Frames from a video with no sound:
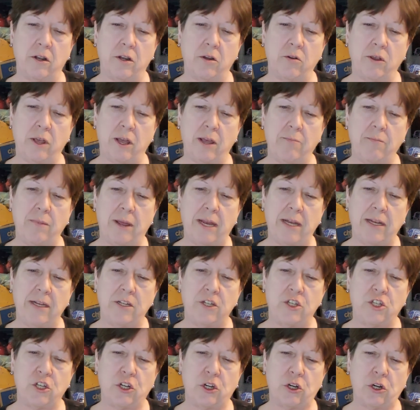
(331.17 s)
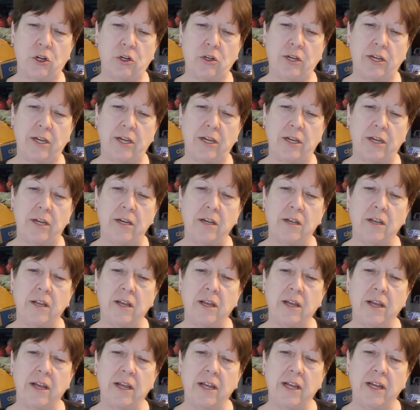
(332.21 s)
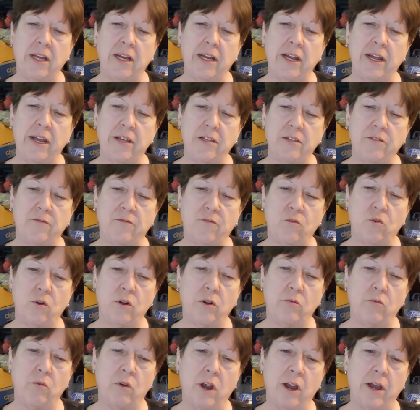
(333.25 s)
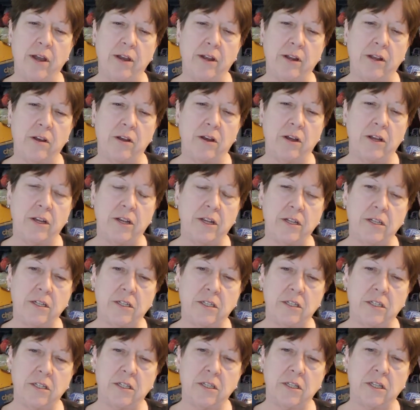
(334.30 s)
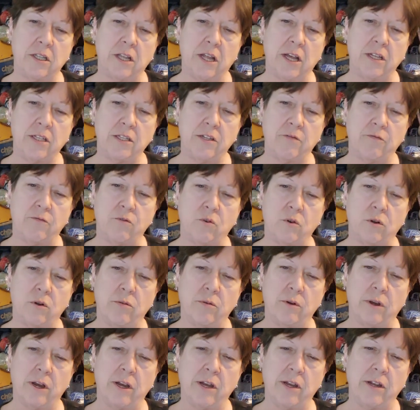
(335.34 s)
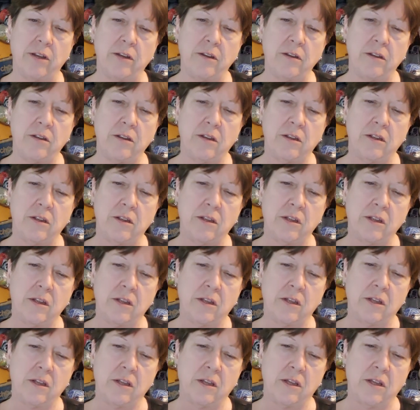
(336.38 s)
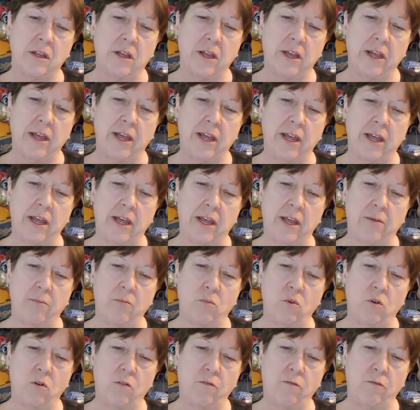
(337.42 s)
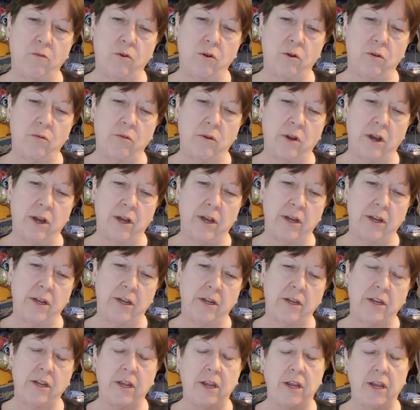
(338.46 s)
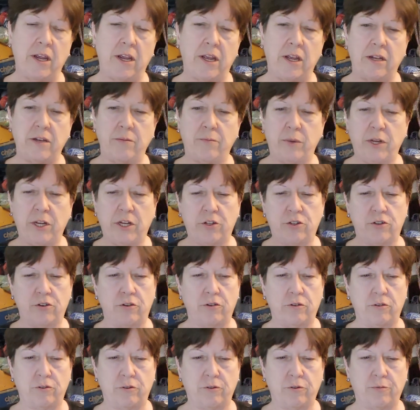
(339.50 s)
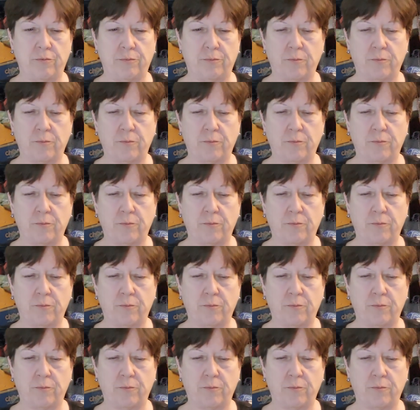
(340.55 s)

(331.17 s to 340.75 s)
Okay, made in Turkey. It has foreign writing on it. Lots of foreign writing. And more foreign writing and pictures.